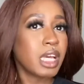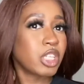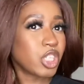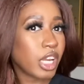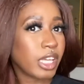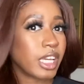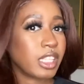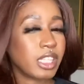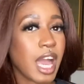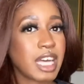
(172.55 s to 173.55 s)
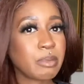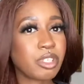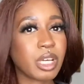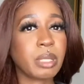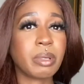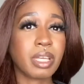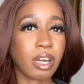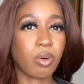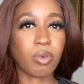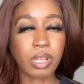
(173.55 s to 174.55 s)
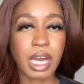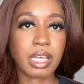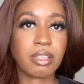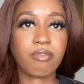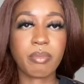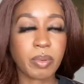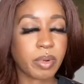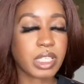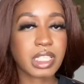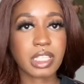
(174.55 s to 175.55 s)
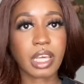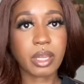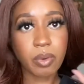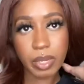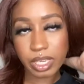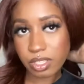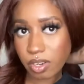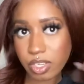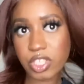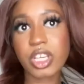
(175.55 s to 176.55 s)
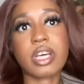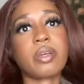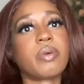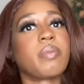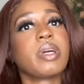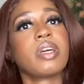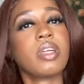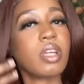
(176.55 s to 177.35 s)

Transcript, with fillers: Shedding, it has been shedding, but not a whole lot. Remember, it's a synthetic wig. It's going to shed a little bit,